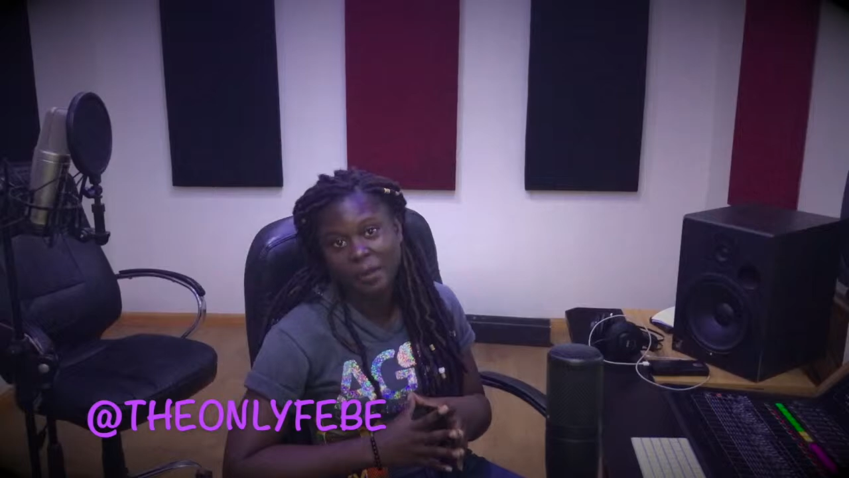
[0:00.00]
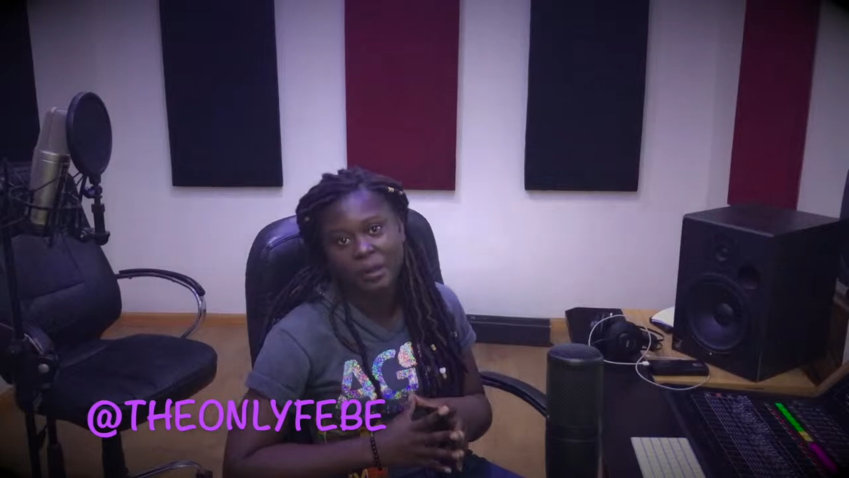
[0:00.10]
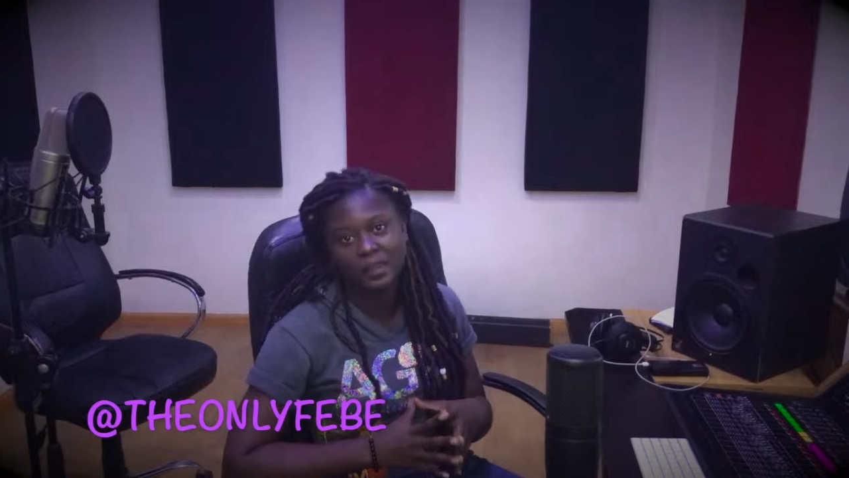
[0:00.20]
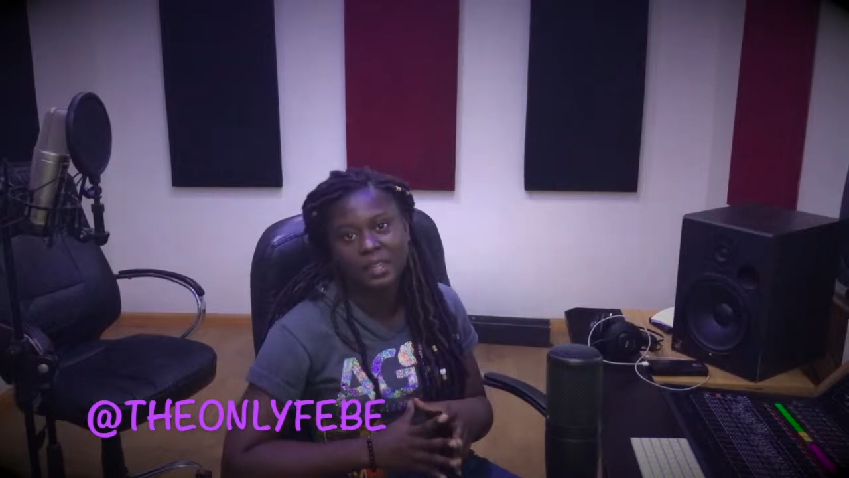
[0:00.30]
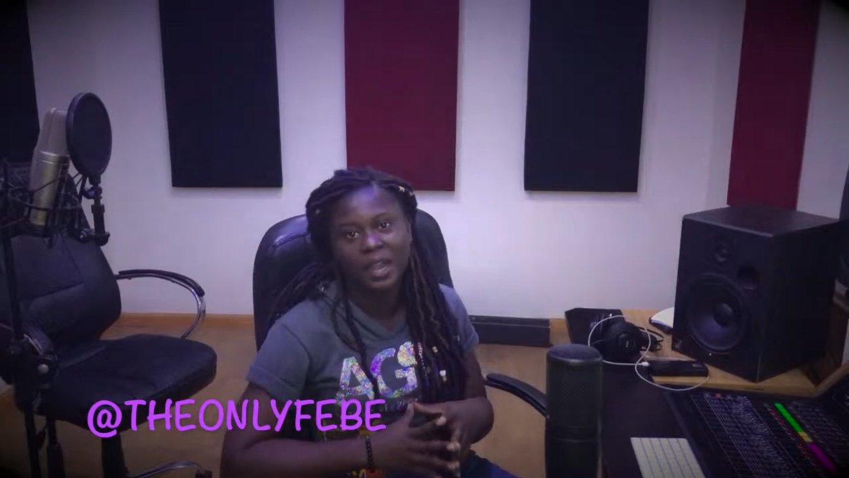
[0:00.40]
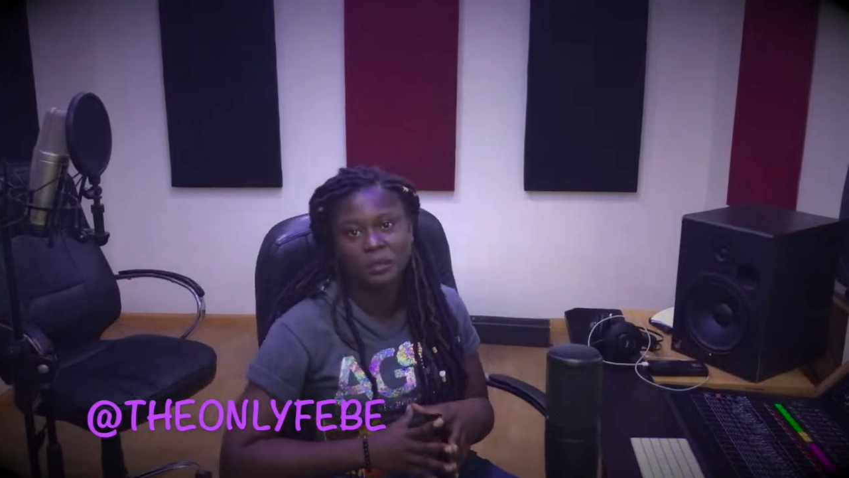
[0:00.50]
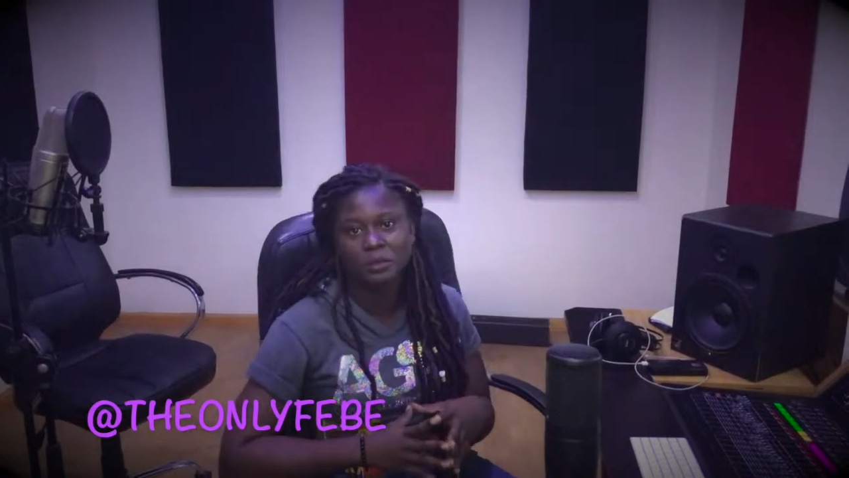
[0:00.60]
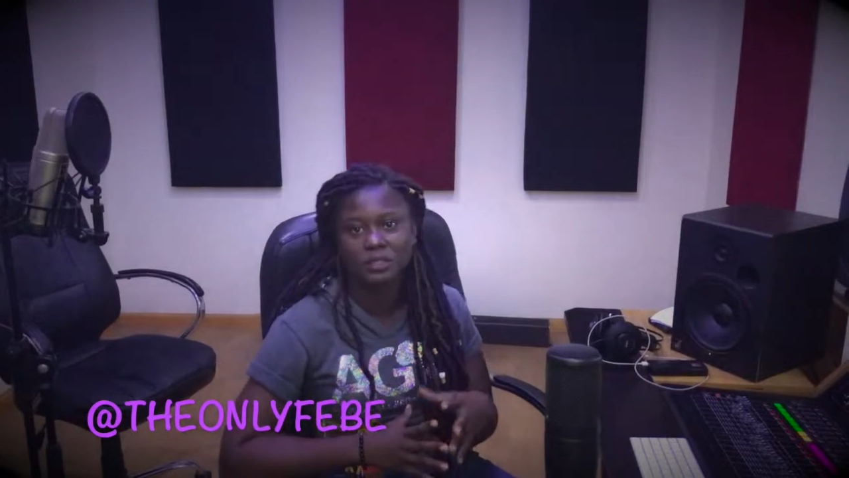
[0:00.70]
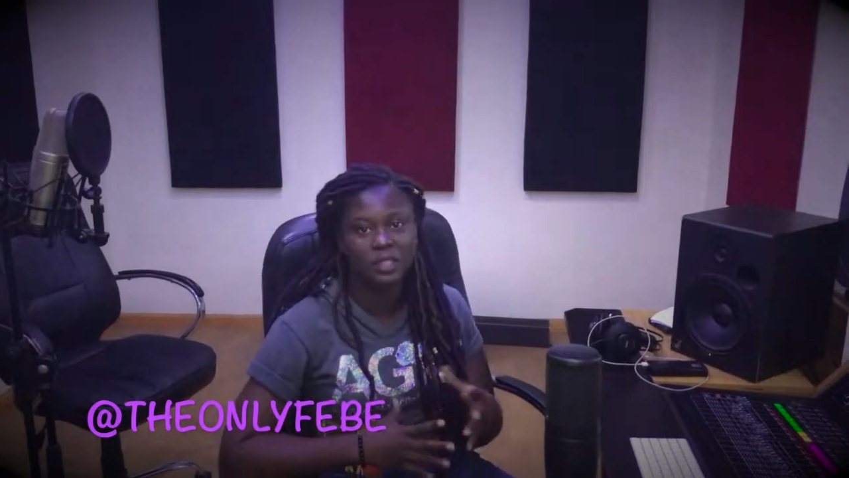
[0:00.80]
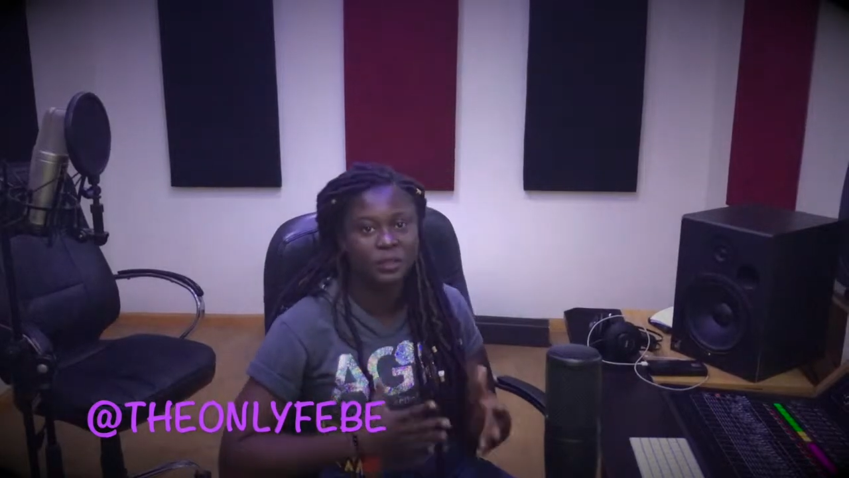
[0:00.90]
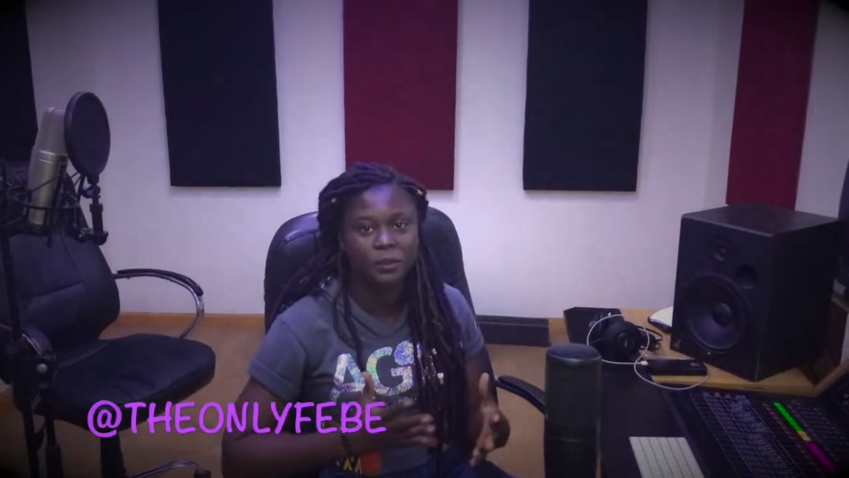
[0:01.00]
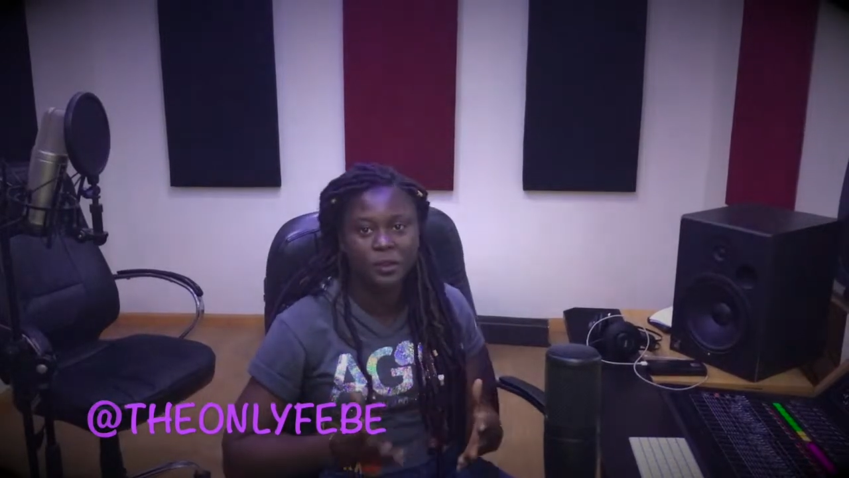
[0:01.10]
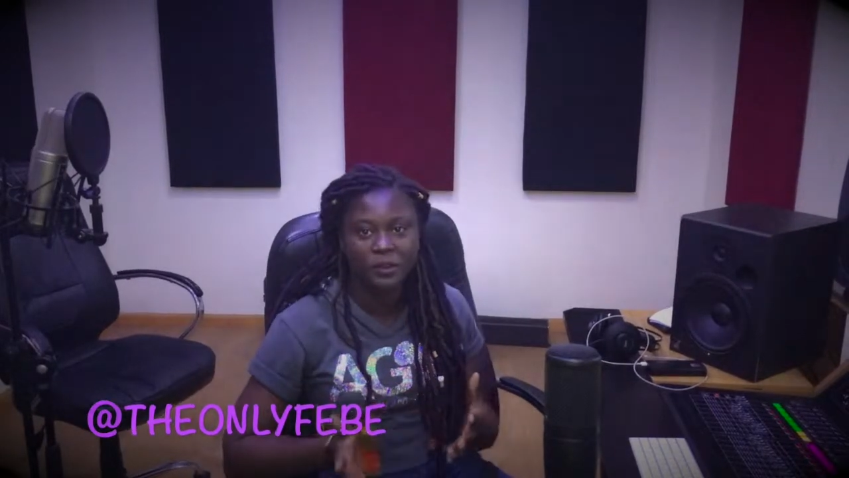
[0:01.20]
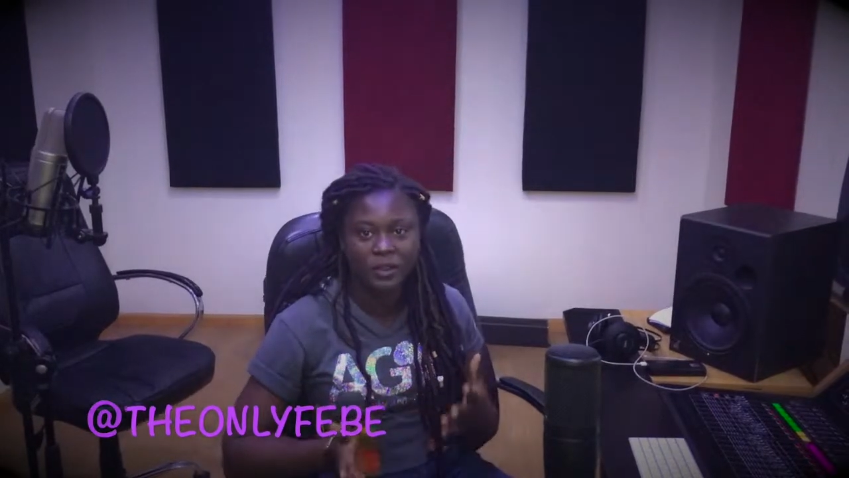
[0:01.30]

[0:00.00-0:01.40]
about how to set up your